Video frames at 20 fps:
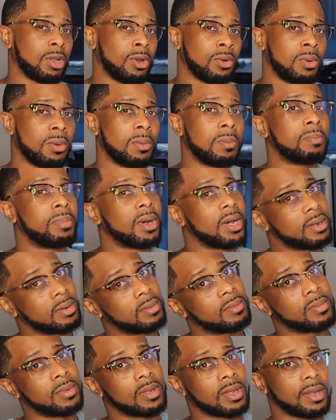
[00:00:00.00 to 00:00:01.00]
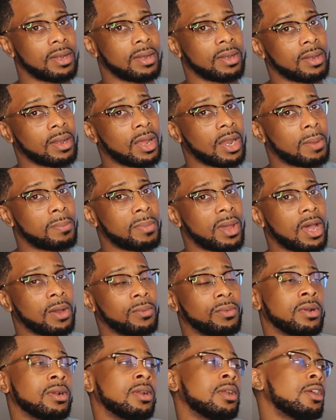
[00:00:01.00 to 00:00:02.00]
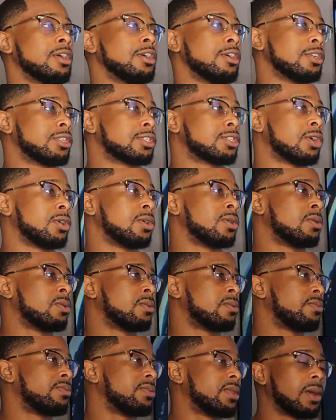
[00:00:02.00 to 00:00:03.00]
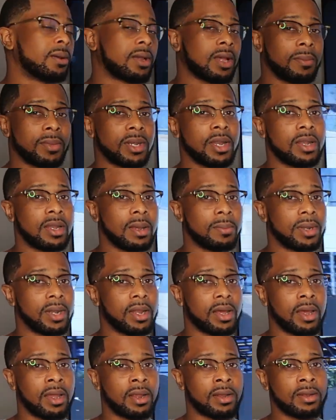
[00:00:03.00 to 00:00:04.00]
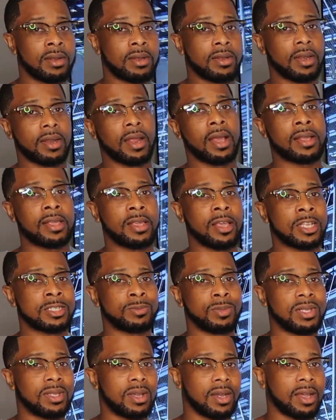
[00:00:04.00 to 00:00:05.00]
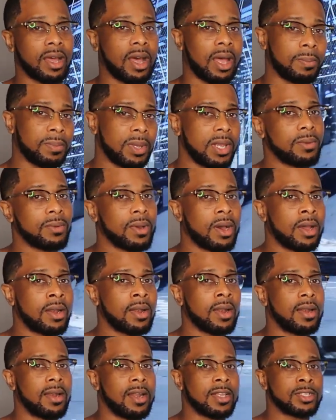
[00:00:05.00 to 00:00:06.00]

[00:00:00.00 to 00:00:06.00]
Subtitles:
No, but not a bad one. So now coming in at number 9, the Nike SB Dunk High P-Rod.